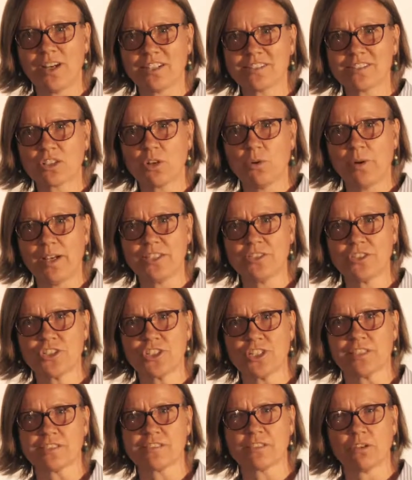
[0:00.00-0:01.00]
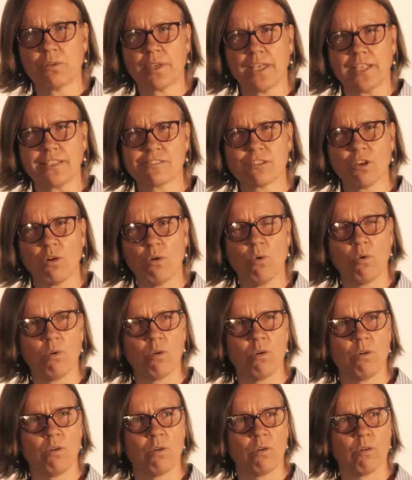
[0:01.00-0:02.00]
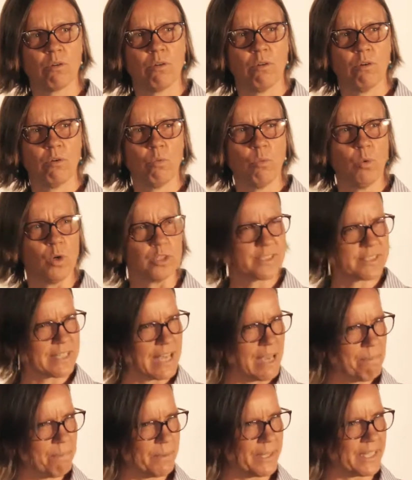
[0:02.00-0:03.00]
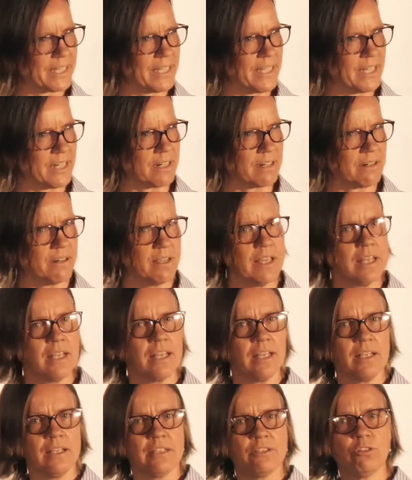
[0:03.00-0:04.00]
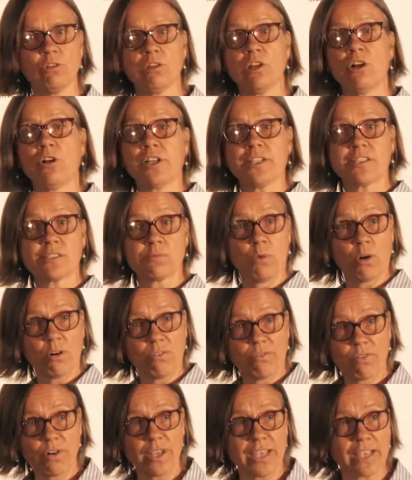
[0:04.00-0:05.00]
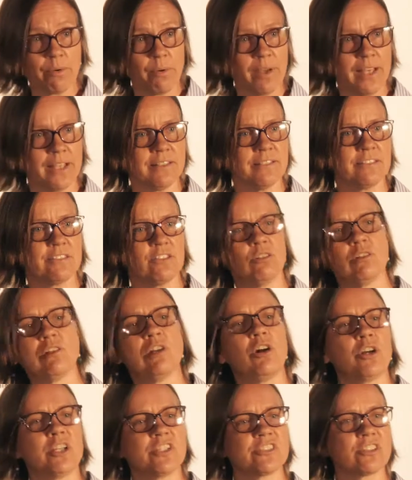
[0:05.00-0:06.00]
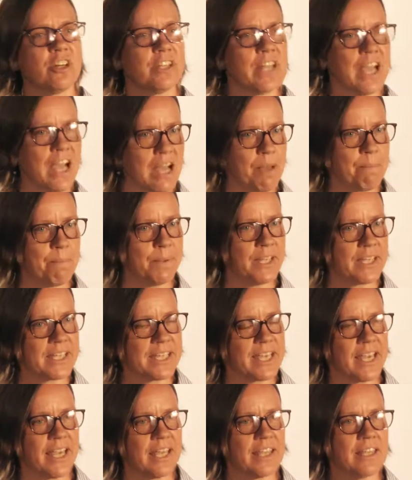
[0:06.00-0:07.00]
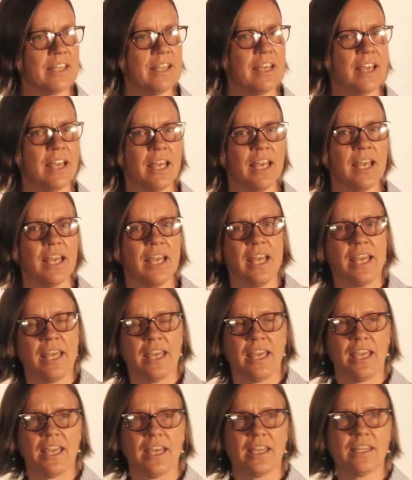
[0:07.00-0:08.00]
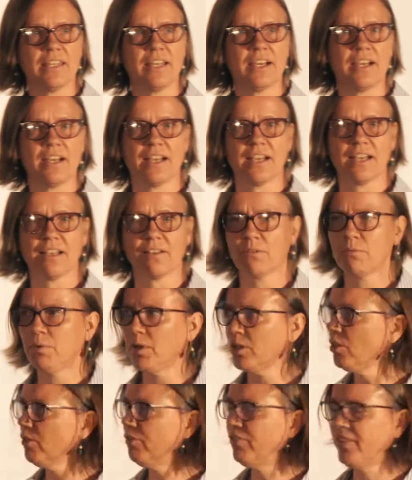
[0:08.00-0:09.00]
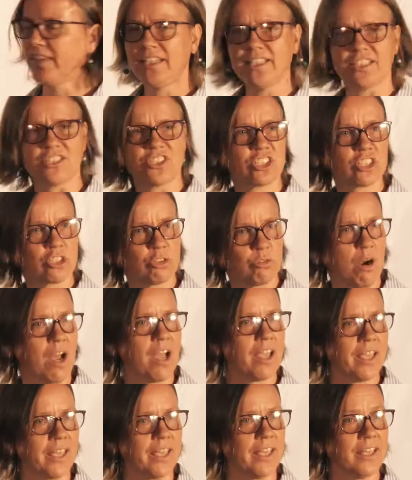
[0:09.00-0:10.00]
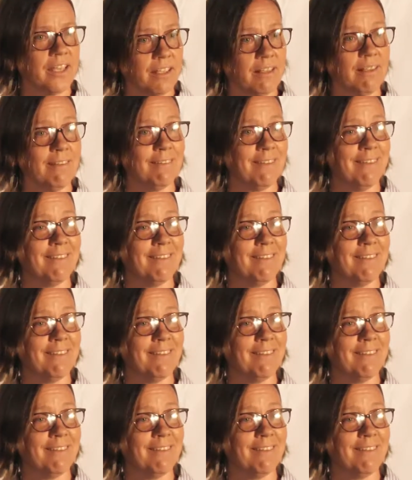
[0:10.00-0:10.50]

ask questions. Okay, so what's happening here? You learn it's more frequent. You learn it's going to happen again. And when you're finished crying